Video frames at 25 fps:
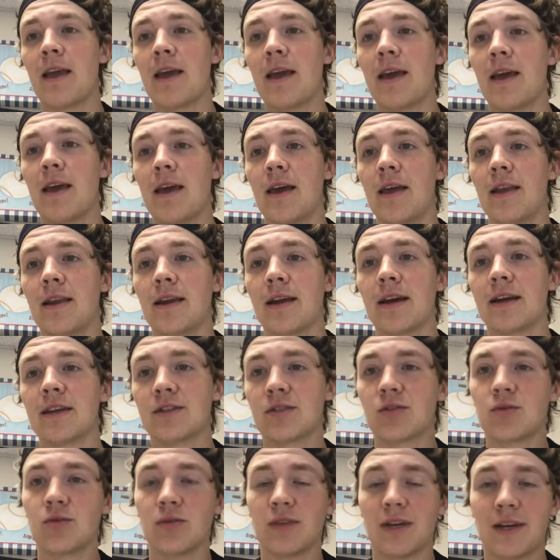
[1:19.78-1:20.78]
and in high
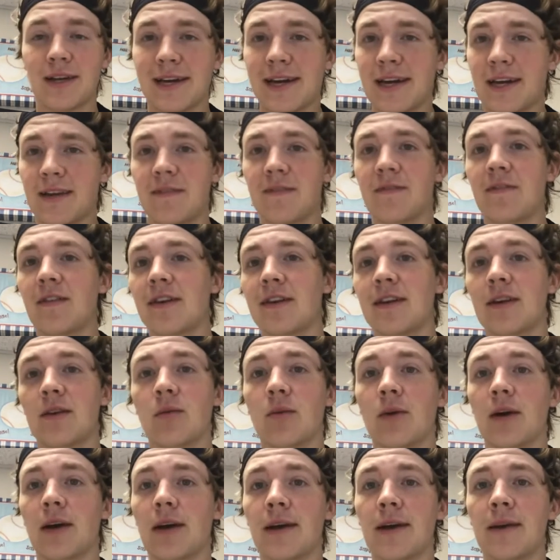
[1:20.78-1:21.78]
school that kind of faded
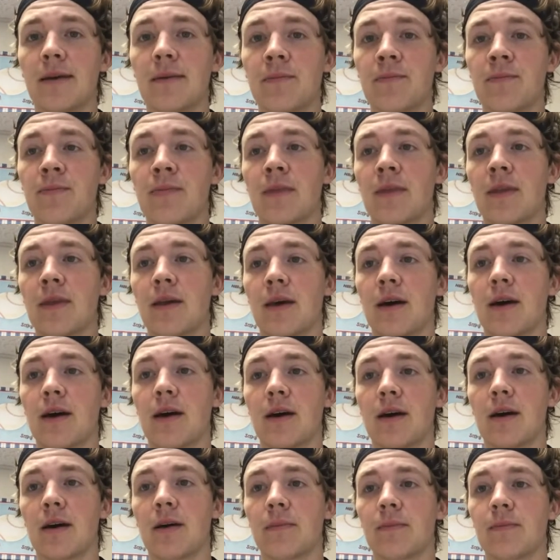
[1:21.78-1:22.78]
away.
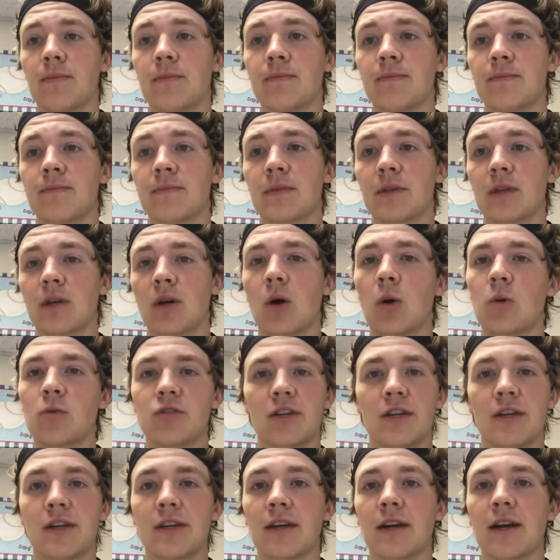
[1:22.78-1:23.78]
The
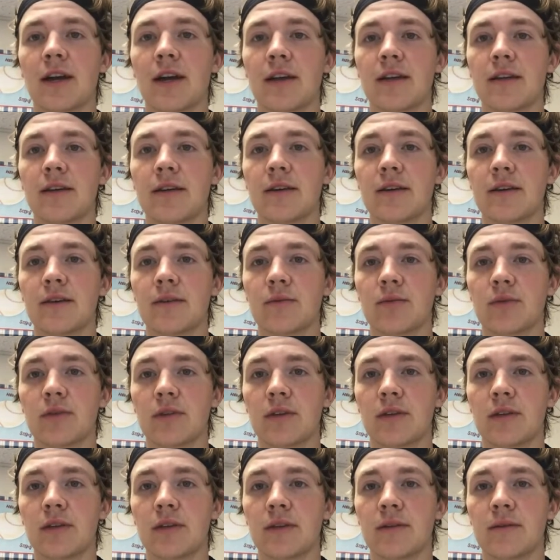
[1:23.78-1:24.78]
coaching kind of
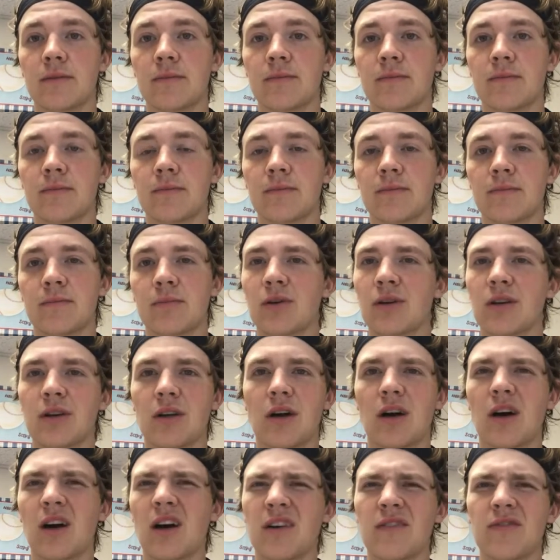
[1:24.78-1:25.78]
really put it
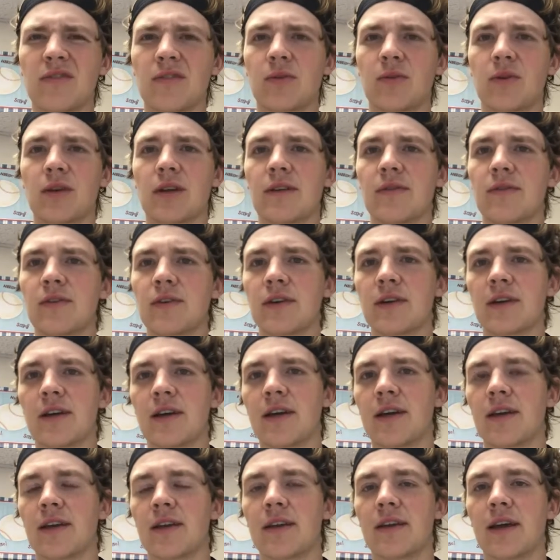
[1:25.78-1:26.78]
off or whatever,
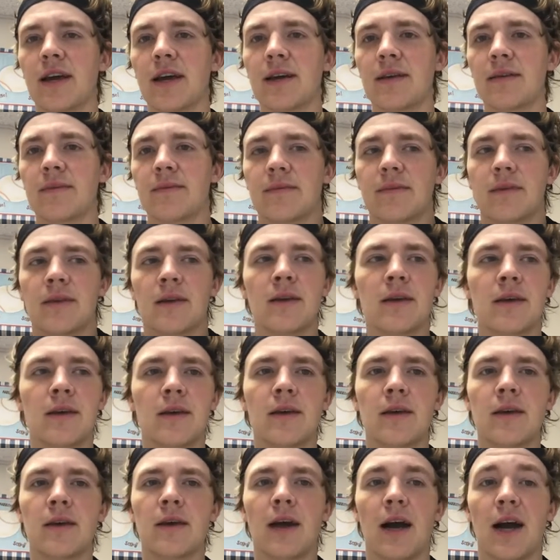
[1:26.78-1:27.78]
and
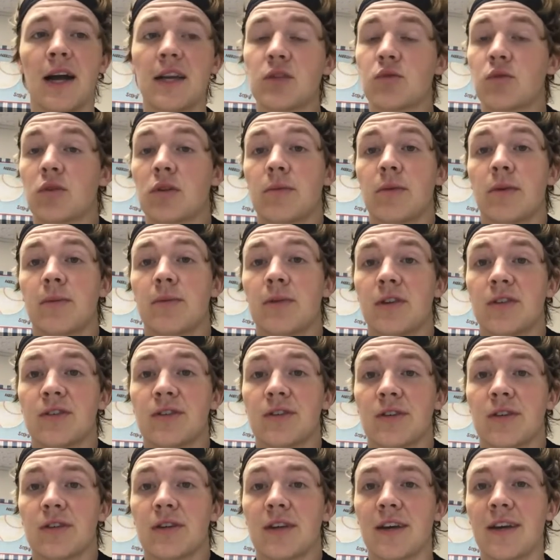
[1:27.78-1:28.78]
I just wanted to be a
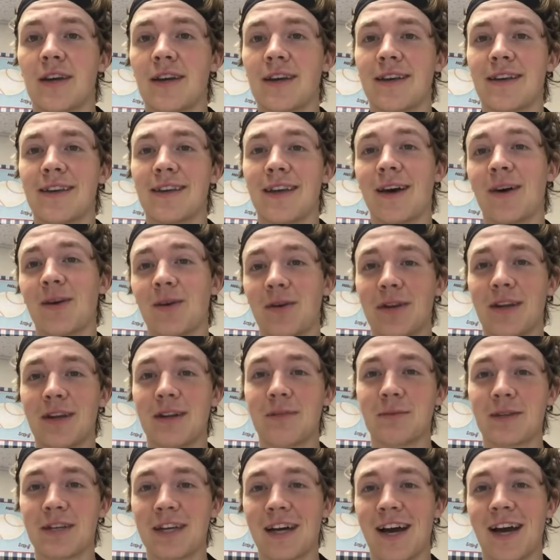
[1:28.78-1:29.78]
pitcher, and now that
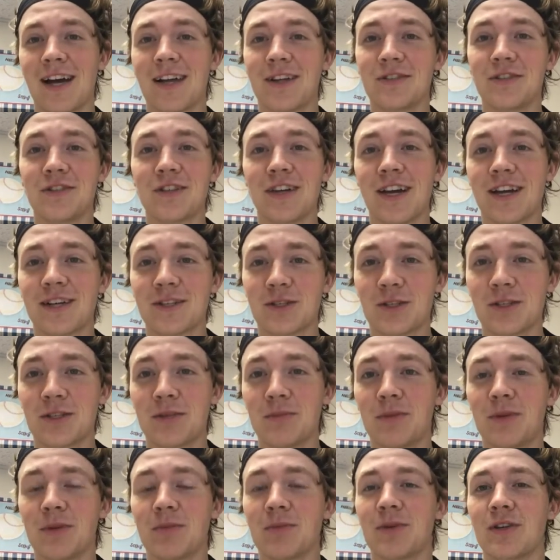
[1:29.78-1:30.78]
I'm in college, I actually get
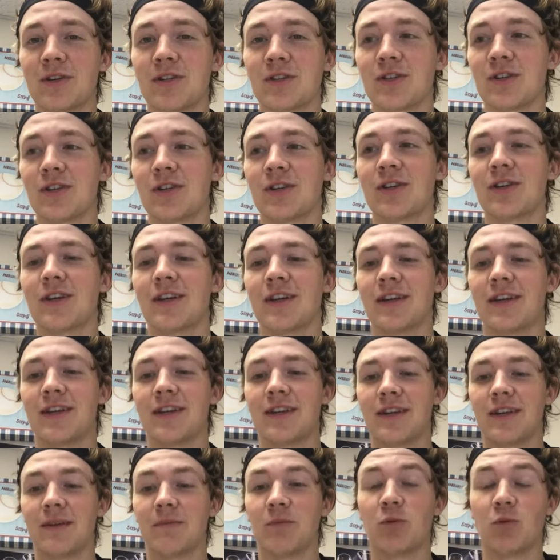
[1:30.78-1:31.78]
to be a pitcher,
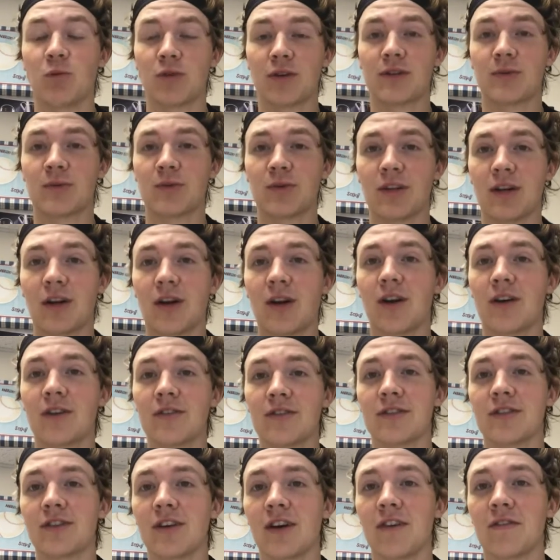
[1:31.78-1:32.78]
and I've been working really hard
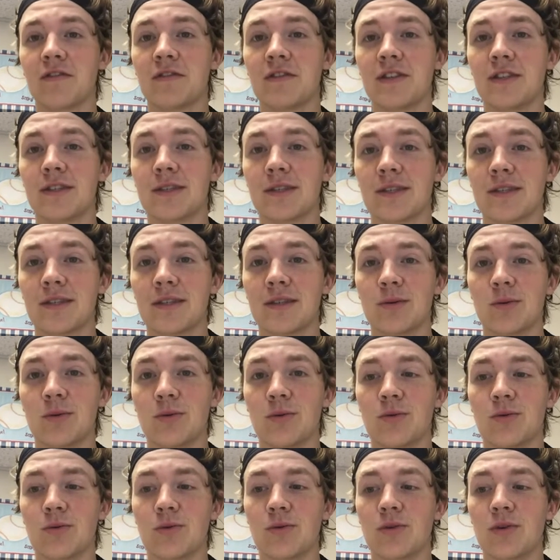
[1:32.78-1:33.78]
this off season
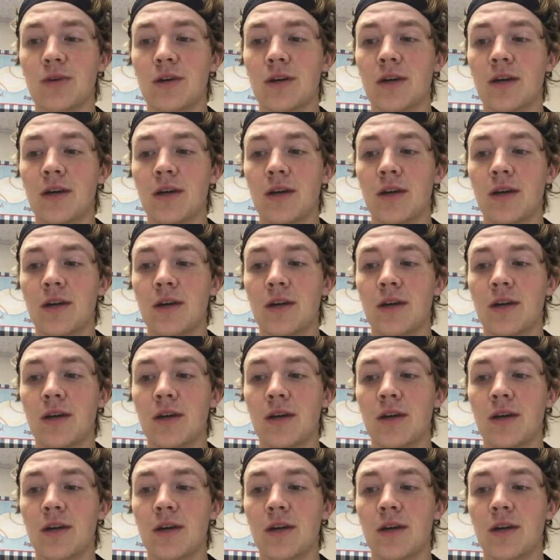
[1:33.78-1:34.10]
to